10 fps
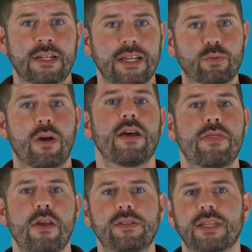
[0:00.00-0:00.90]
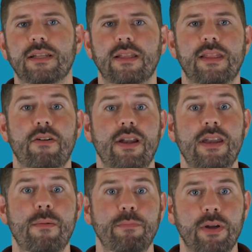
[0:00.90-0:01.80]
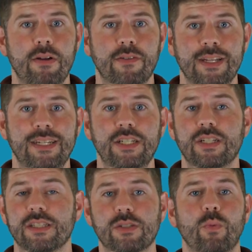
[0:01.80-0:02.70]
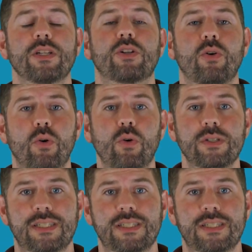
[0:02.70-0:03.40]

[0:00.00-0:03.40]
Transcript: It's worth noting that there are a number of conditions which cause